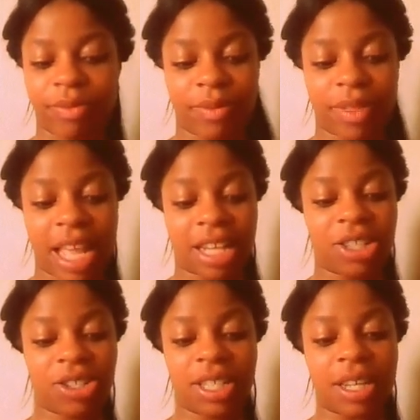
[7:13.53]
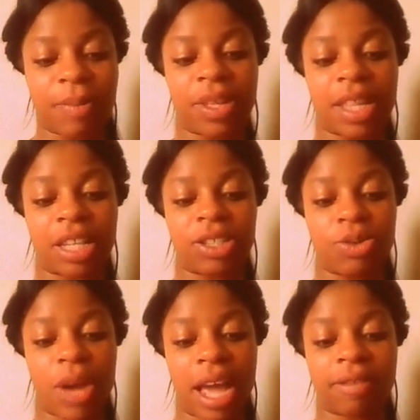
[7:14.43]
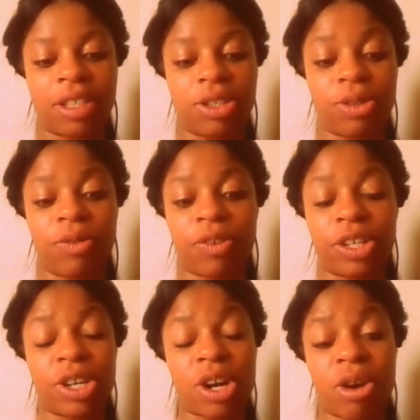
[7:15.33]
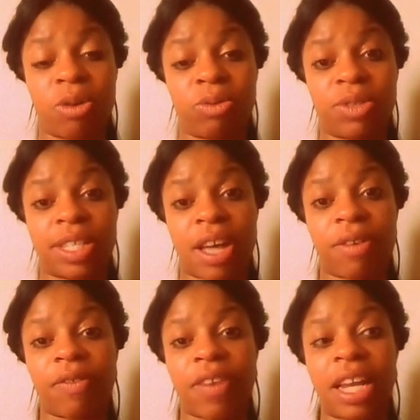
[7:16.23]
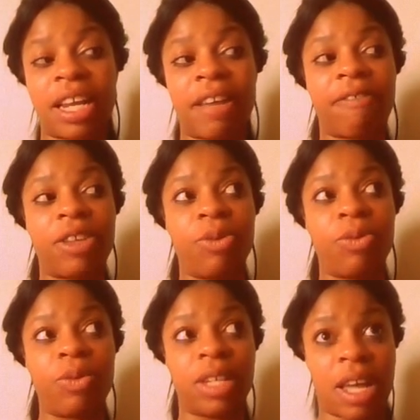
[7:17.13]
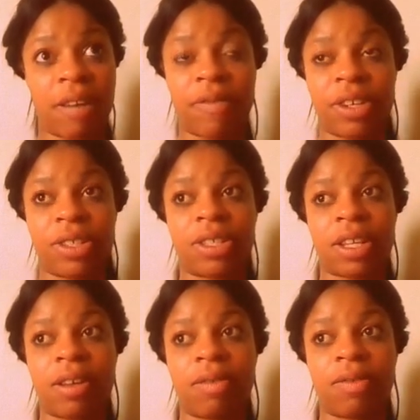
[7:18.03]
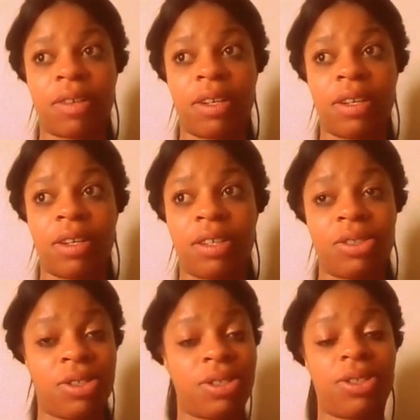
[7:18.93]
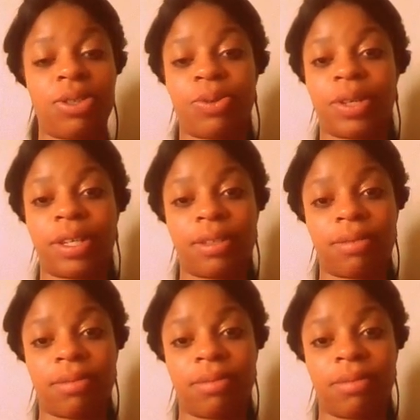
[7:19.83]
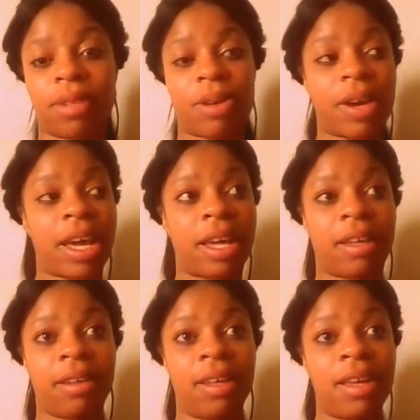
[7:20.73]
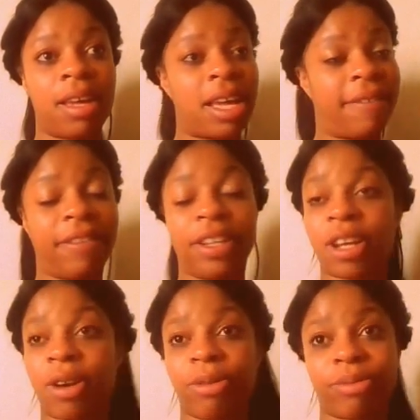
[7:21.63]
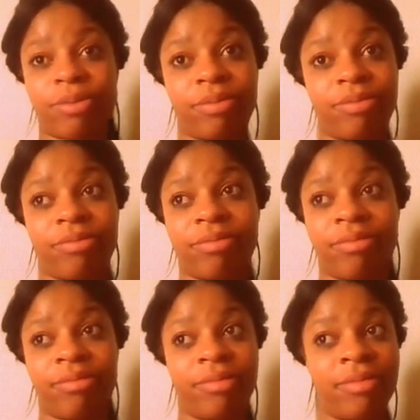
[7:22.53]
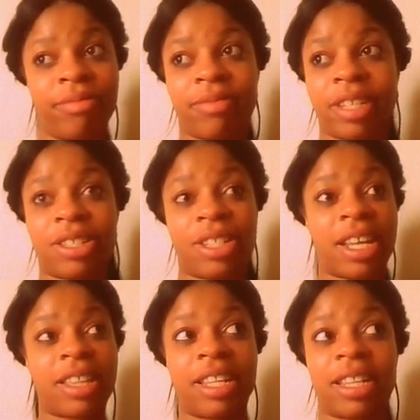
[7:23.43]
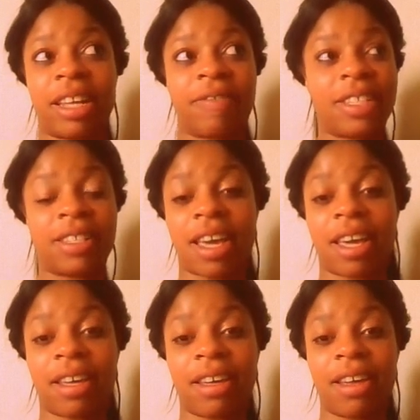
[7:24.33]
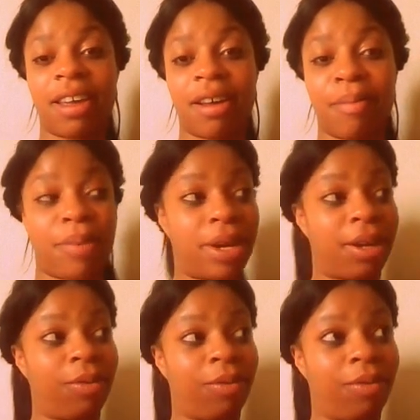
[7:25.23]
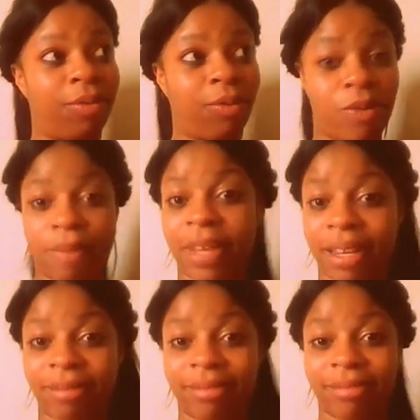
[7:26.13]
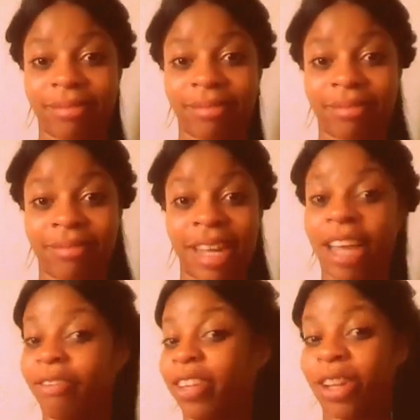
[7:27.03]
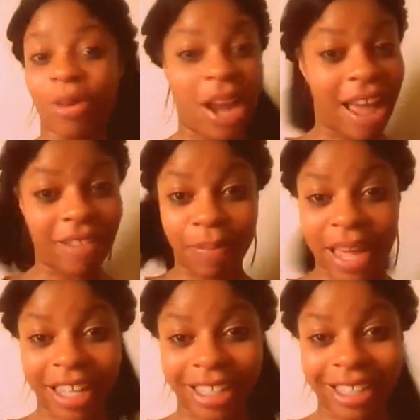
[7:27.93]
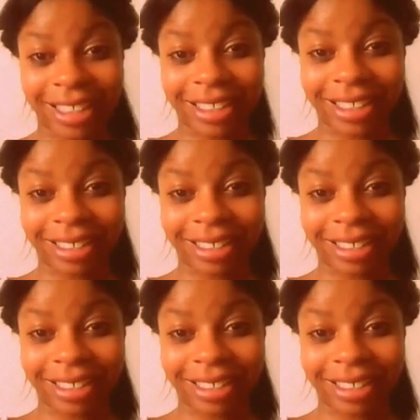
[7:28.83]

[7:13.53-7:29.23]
that's just something that you have to do for your own self. And if you love yourself, just do it. Okay? If you don't, there's nothing left to say. But women, if you don't have the patience,